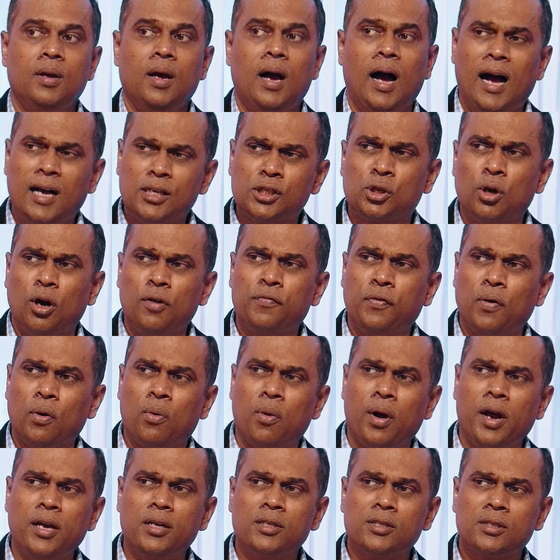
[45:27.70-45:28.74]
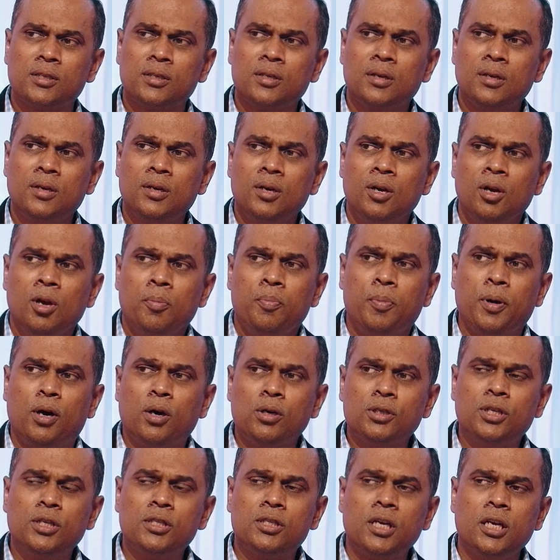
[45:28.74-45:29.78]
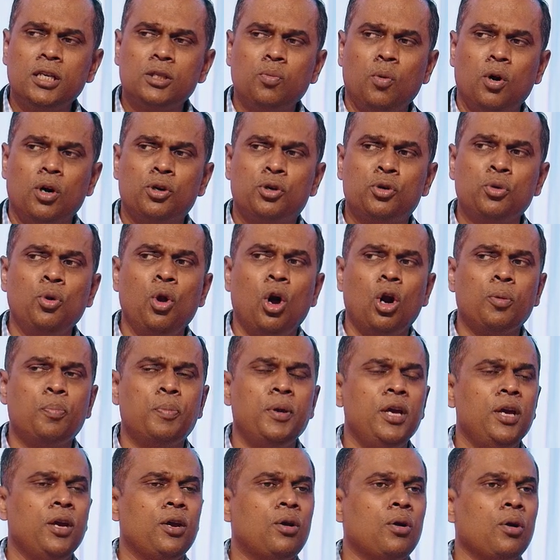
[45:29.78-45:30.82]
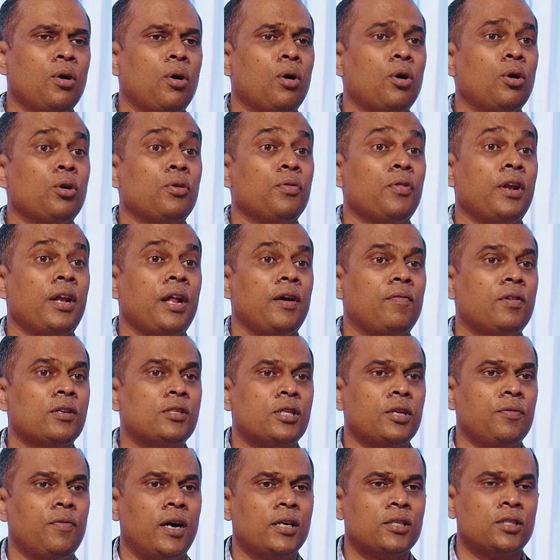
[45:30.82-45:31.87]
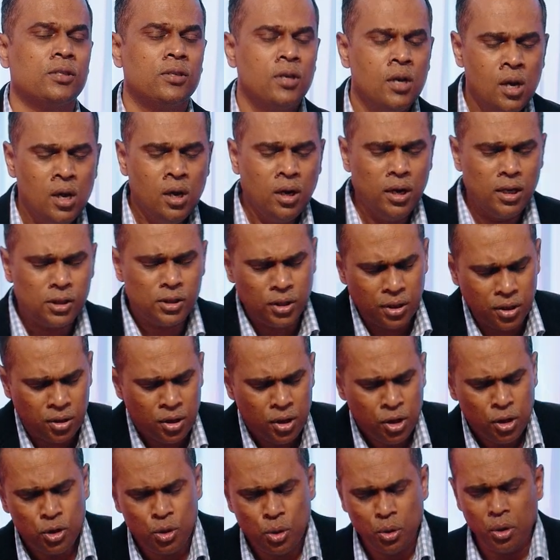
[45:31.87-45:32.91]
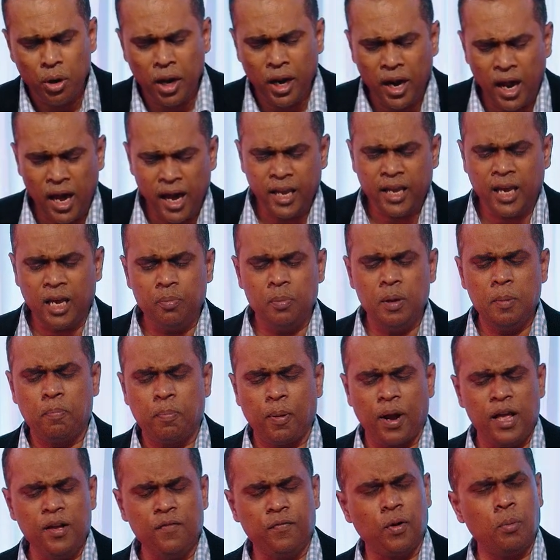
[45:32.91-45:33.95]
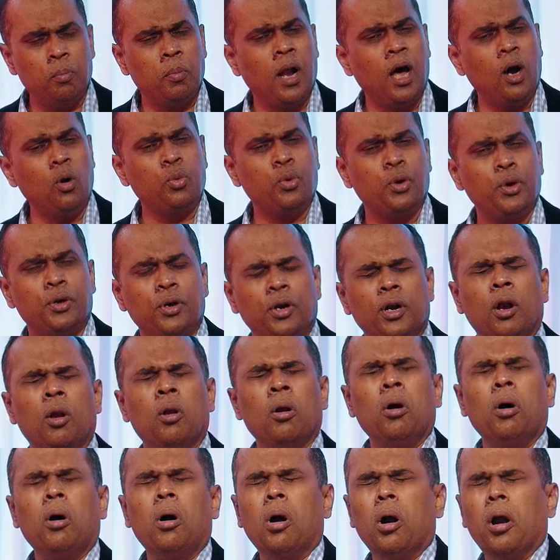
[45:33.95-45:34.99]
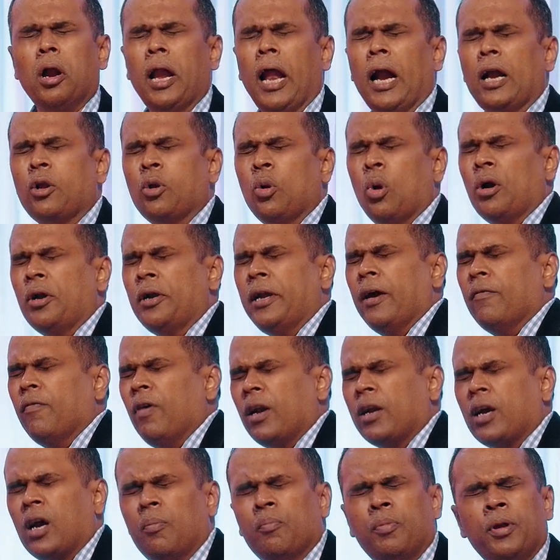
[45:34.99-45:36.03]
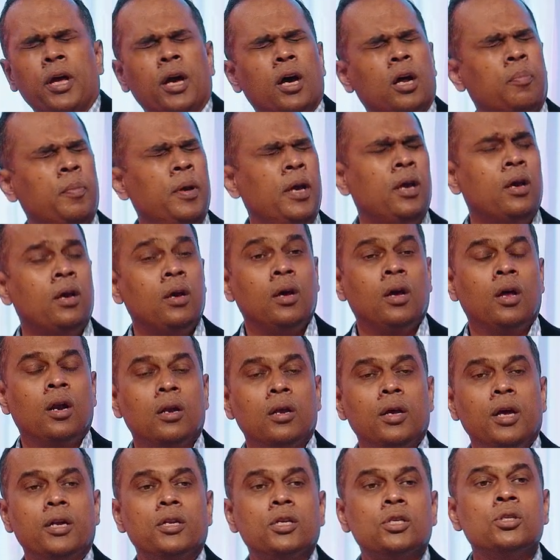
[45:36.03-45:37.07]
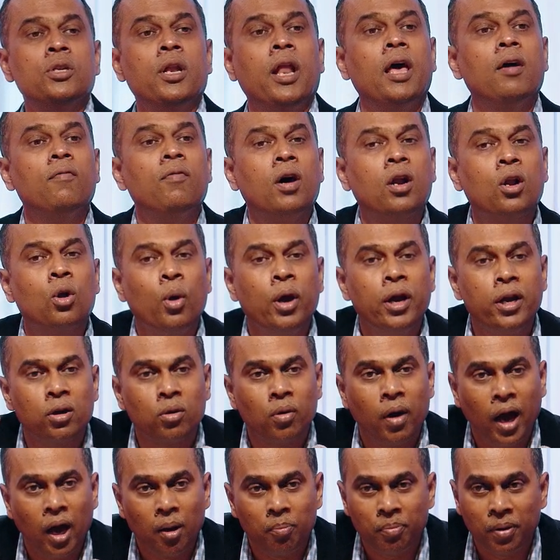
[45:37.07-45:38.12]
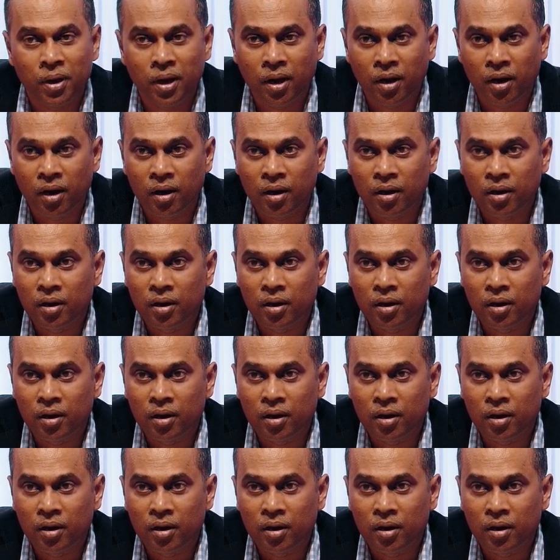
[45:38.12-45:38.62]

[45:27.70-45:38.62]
Ask God for grace. Because he says what? Do not be ignorant of the devil's devices. Listen, you and I can be praying from now to eternity. Lord, let not devil come near me. It is never going to happen.